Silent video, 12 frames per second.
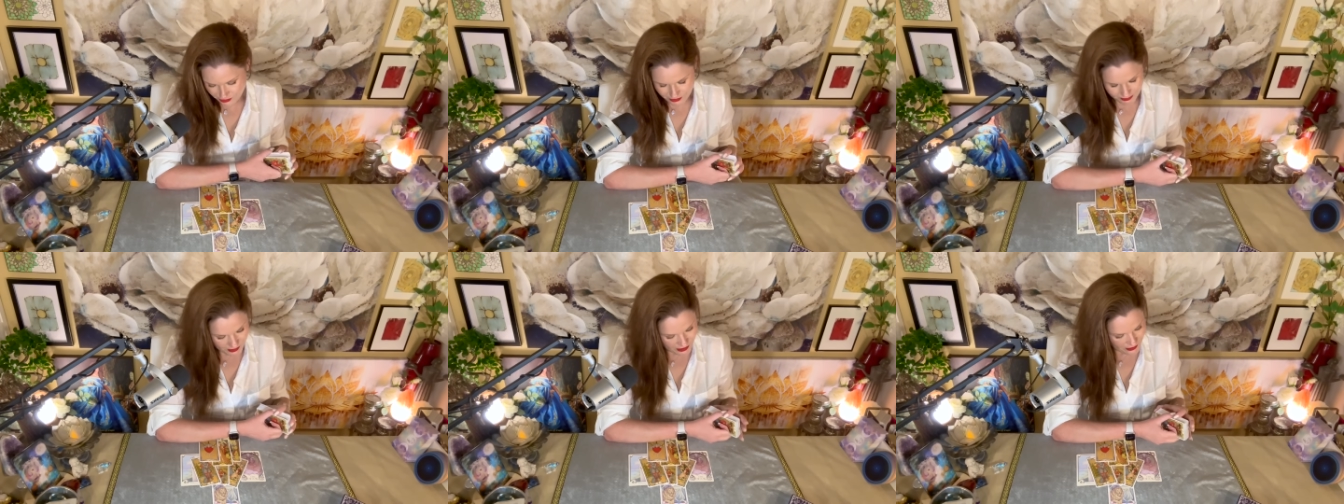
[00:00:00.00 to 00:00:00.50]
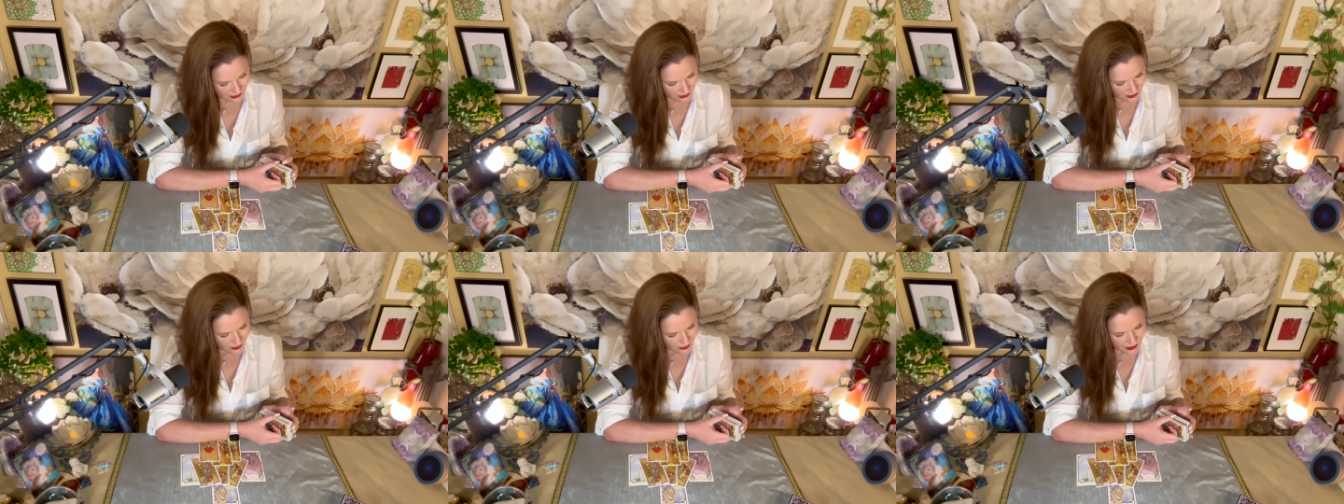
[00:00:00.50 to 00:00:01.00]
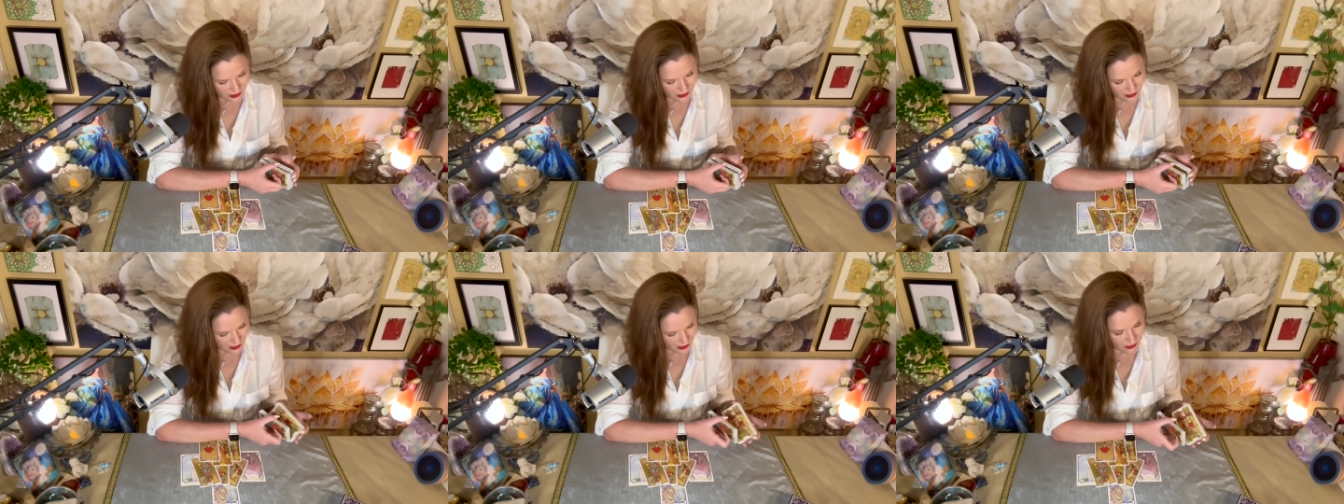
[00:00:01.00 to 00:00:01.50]
let me tell you, in that 3D,
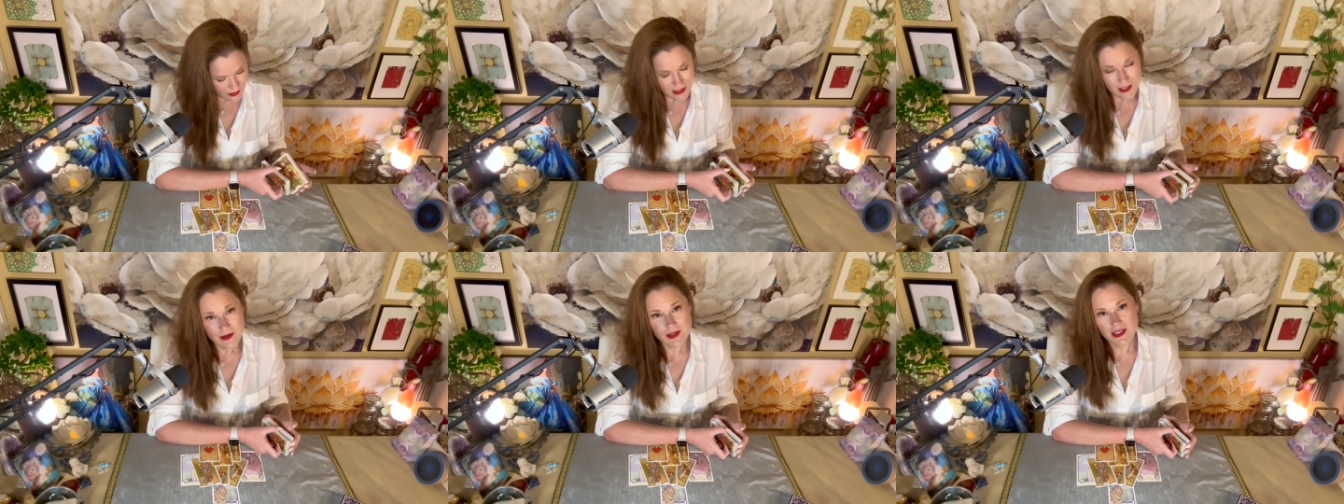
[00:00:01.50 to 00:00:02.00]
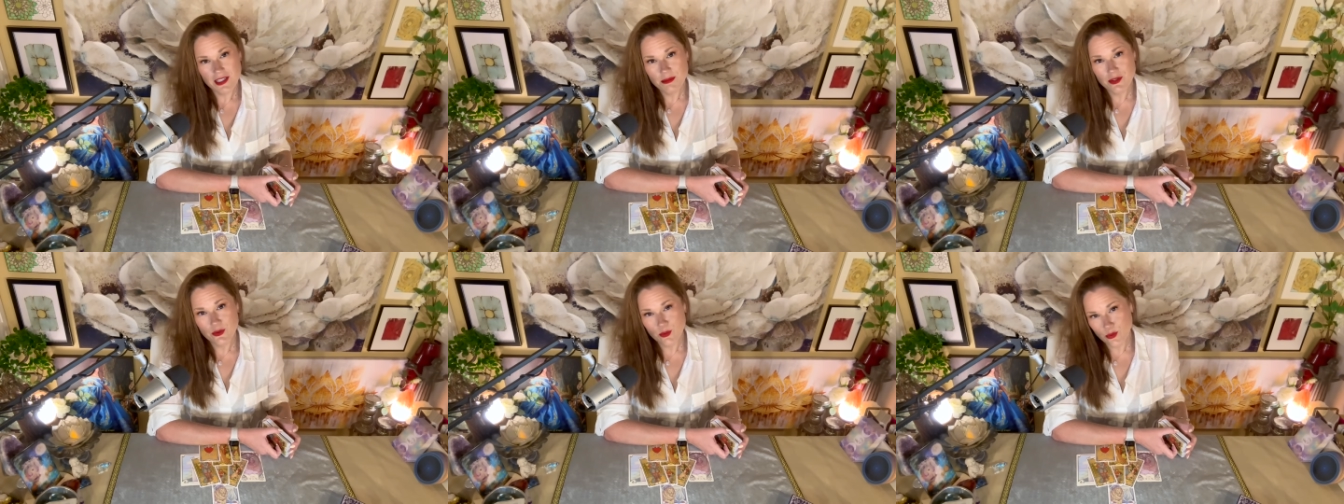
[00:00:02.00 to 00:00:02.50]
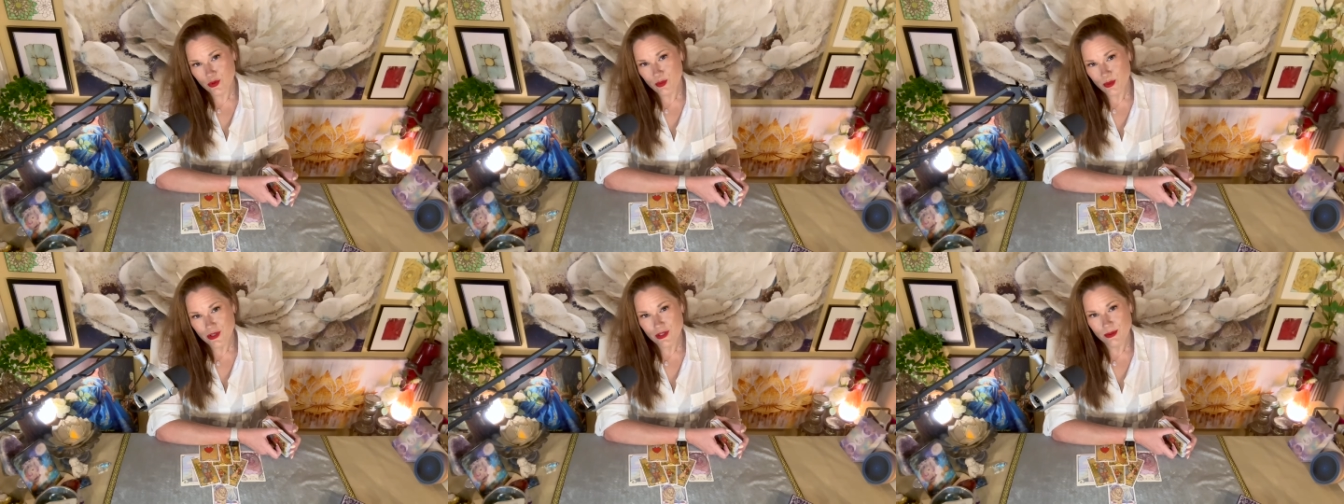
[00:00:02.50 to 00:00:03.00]
honey, I don't think you can add much more
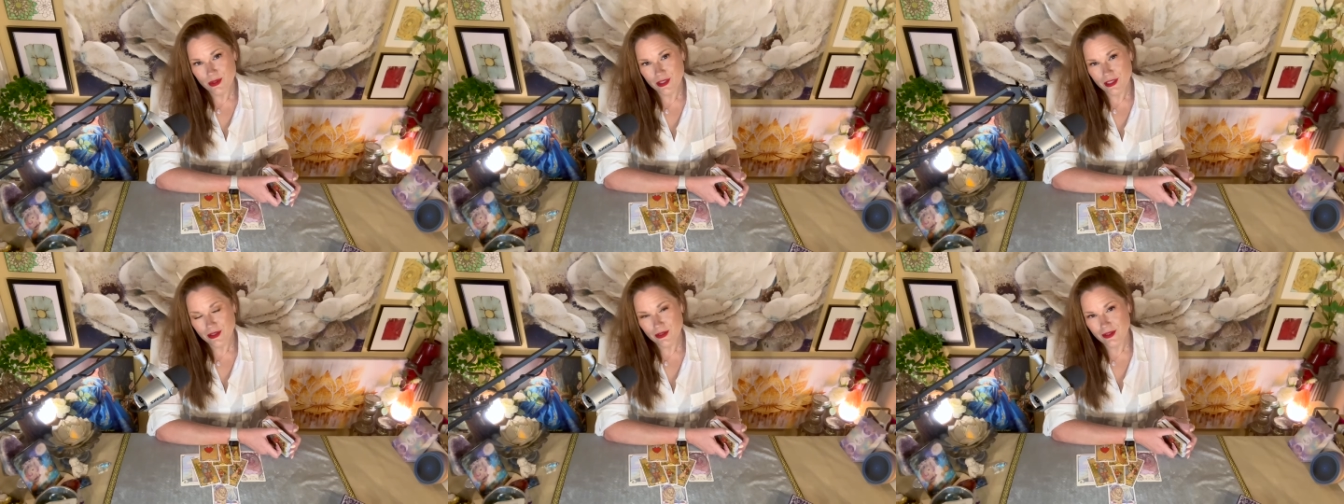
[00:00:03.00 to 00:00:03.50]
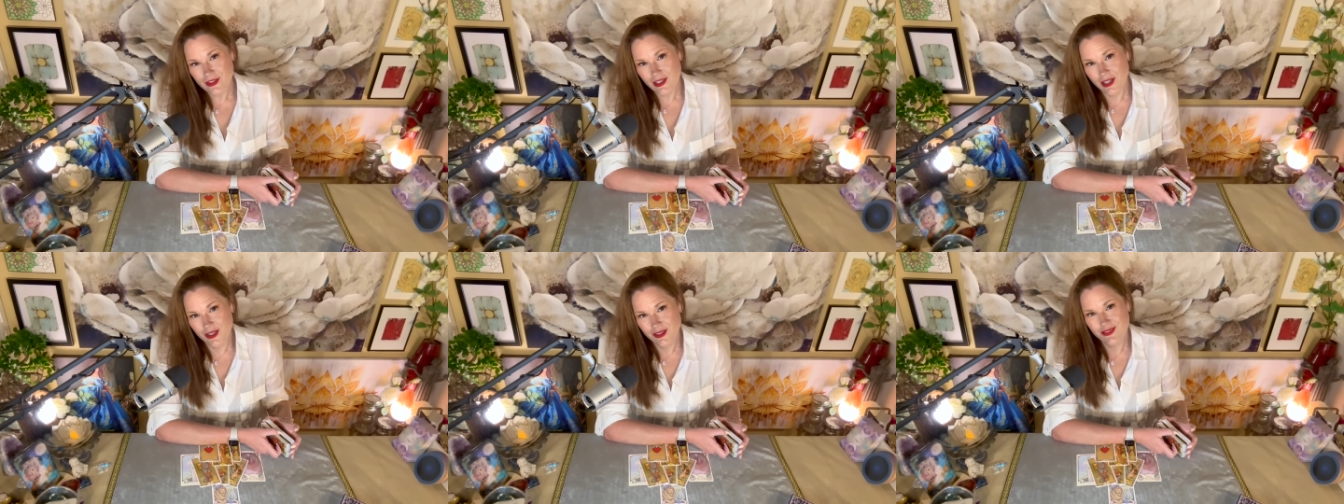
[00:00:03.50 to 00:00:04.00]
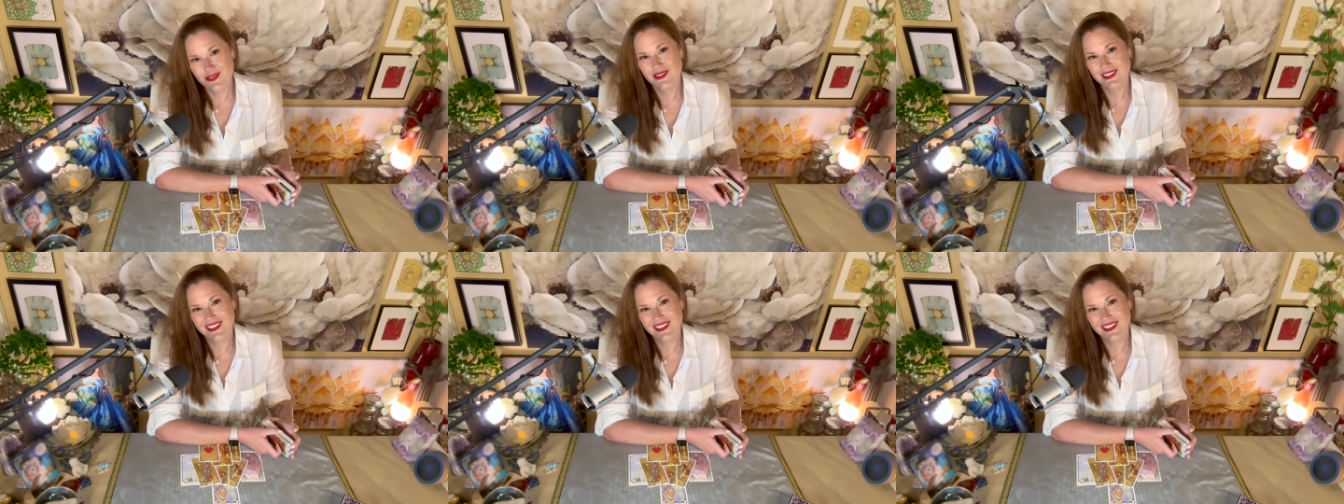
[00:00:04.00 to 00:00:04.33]
responsibility to yourself.